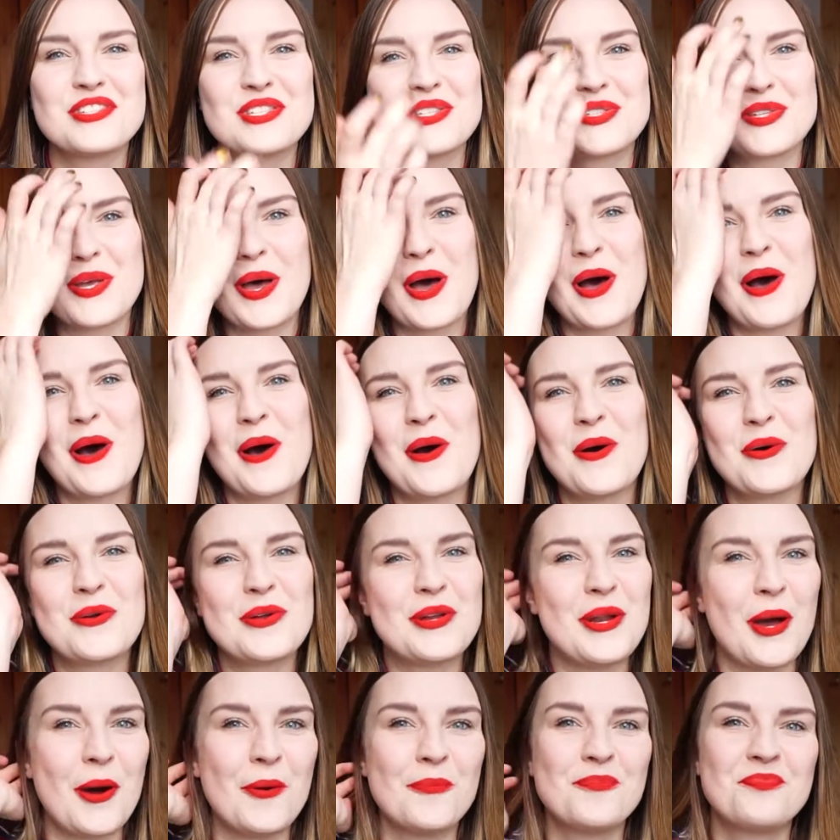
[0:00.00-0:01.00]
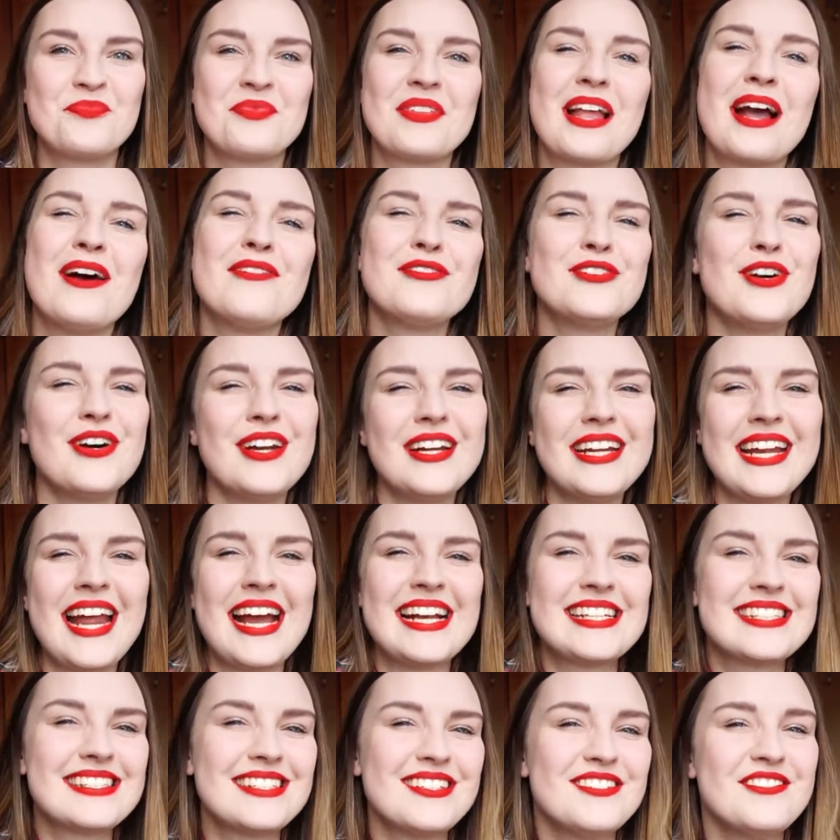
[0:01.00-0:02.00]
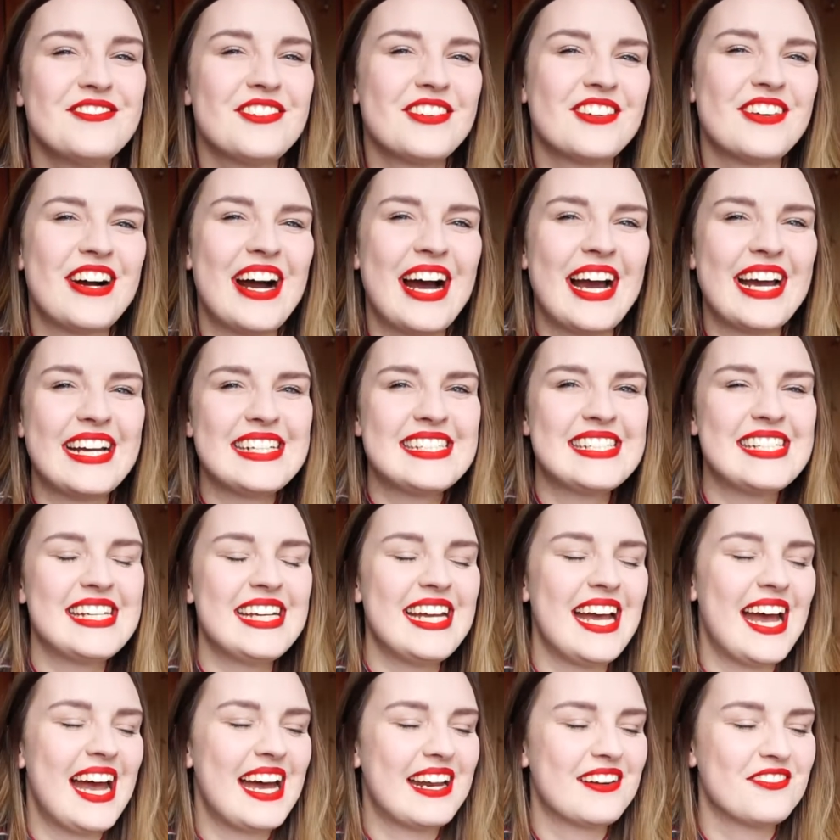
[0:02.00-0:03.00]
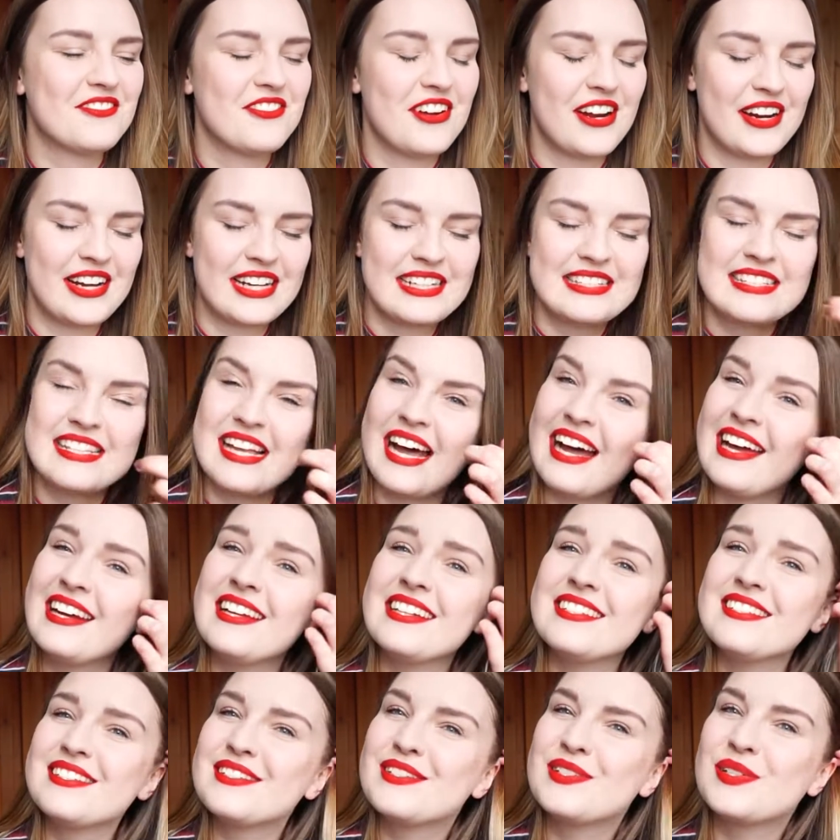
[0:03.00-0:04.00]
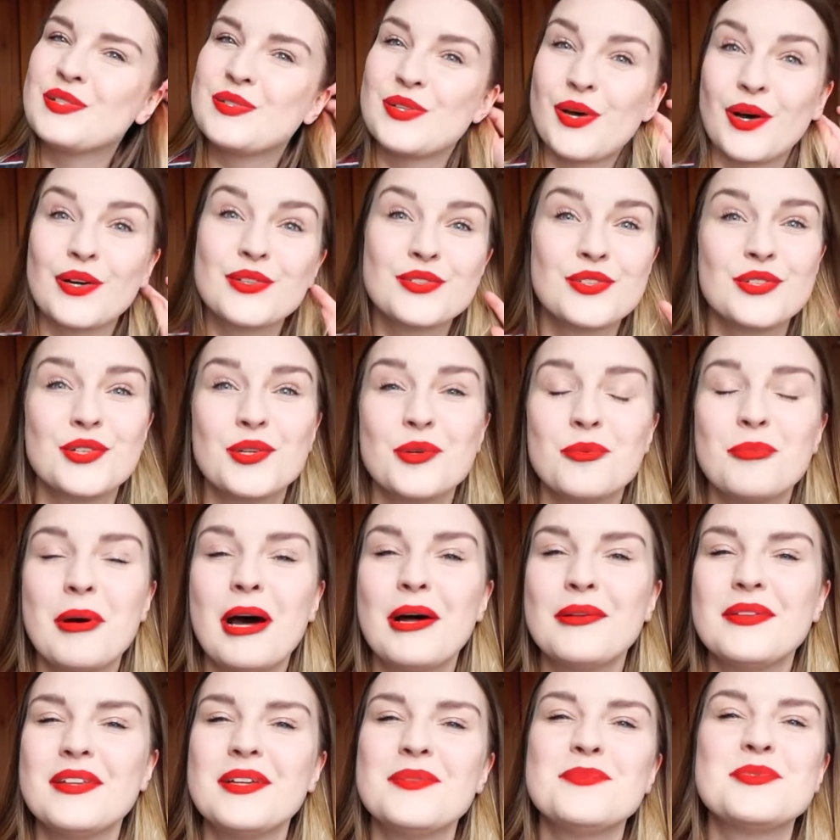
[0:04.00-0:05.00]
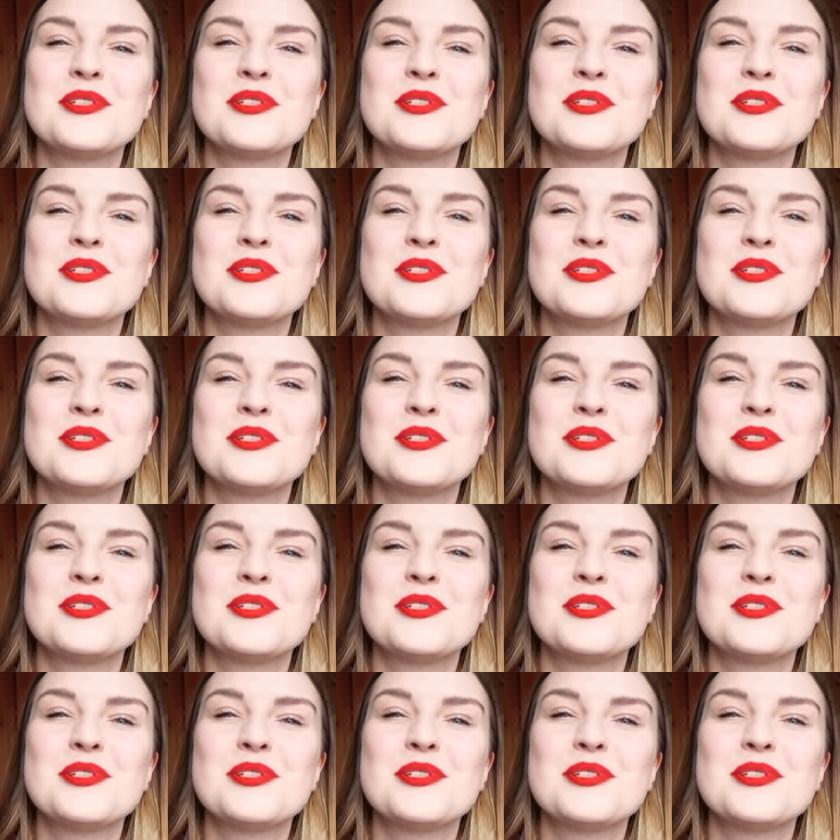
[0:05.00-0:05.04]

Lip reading: So, you know, got a nice little variety, and I'm very excited to talk to you about them.